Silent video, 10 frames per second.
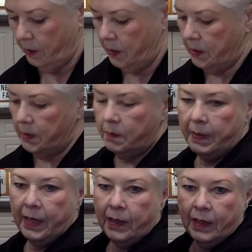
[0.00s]
This is
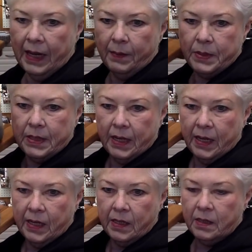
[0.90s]
my lap
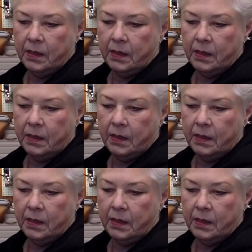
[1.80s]
stand.